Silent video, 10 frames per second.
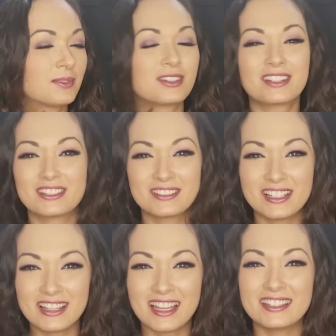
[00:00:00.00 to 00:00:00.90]

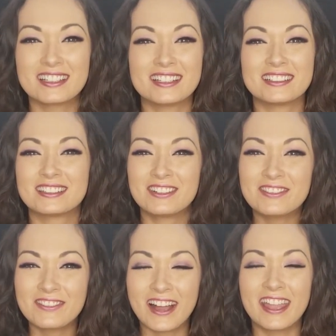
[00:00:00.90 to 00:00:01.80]
trick-or-treat lines. It is so
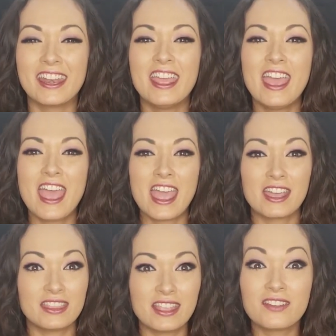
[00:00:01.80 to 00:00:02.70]
fun,
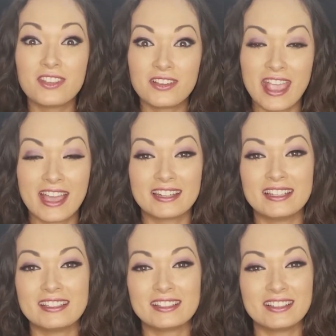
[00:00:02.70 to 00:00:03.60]
and they give you
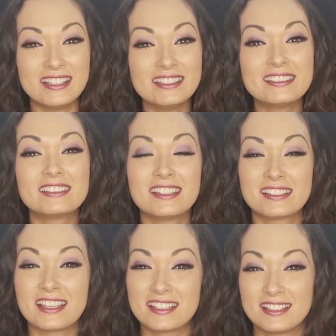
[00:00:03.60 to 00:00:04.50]
candy. So he used
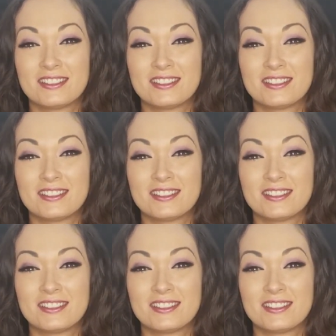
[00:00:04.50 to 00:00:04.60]
this as his